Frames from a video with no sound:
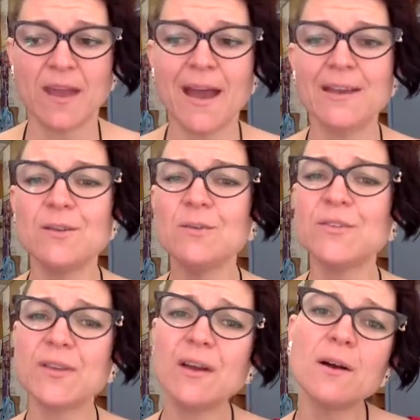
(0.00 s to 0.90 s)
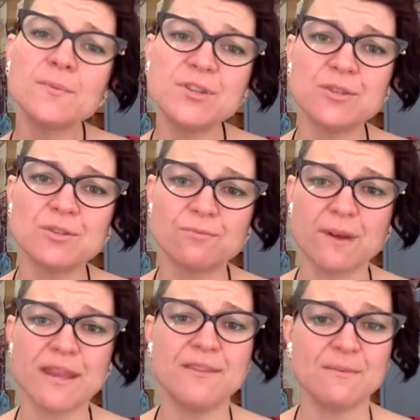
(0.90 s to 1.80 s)
And it also helps you to
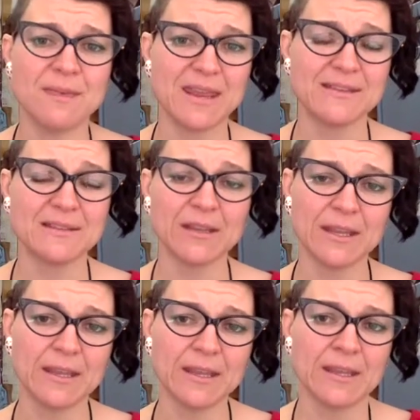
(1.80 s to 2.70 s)
read them easily.